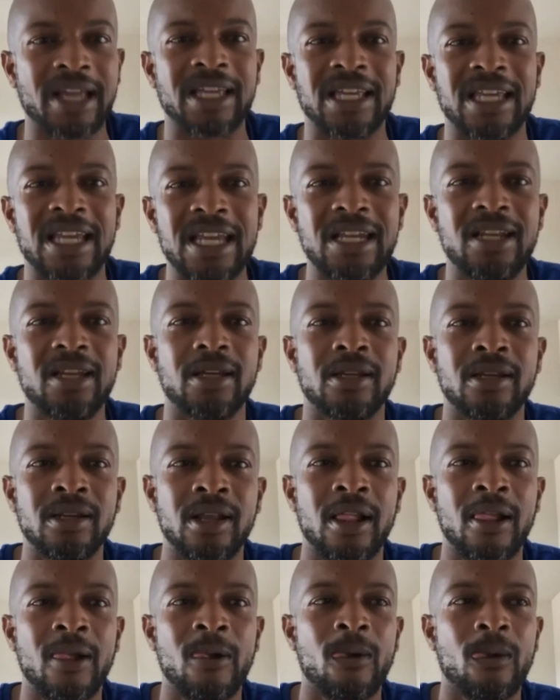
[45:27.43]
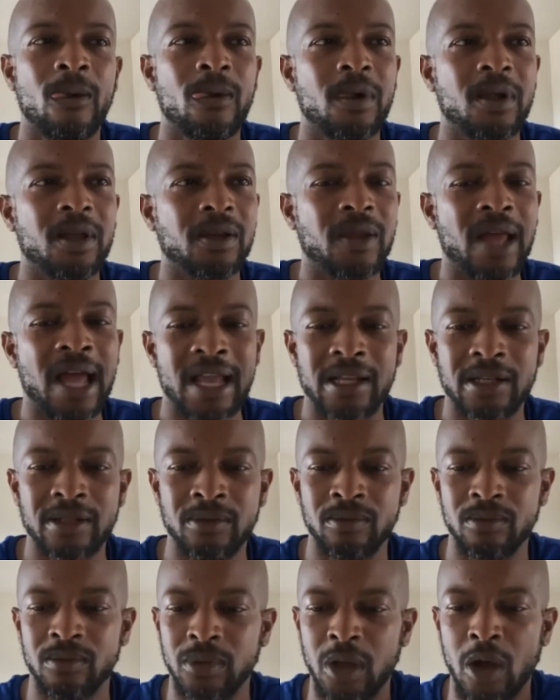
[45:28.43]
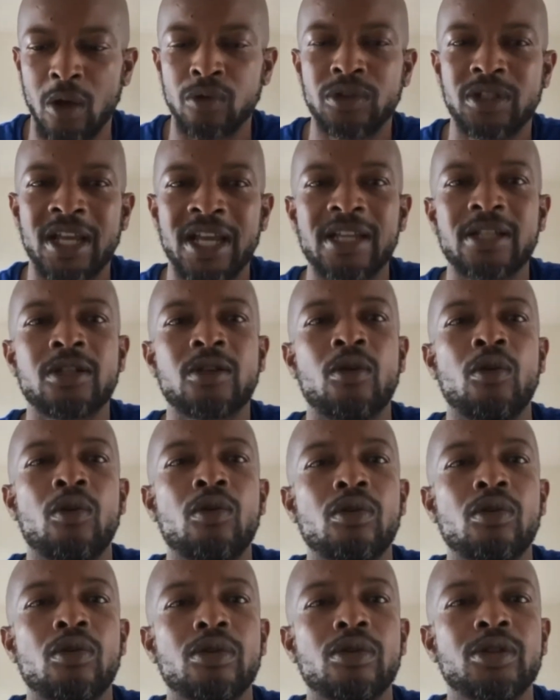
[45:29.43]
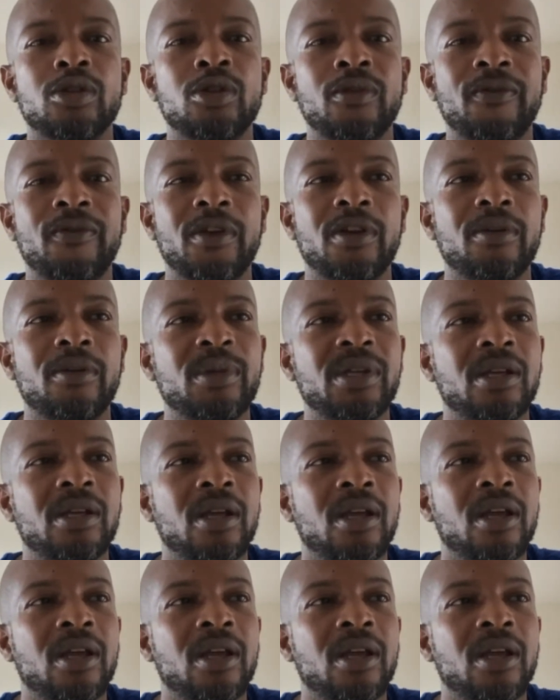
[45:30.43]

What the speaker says: eating and like low test scores, you feel me?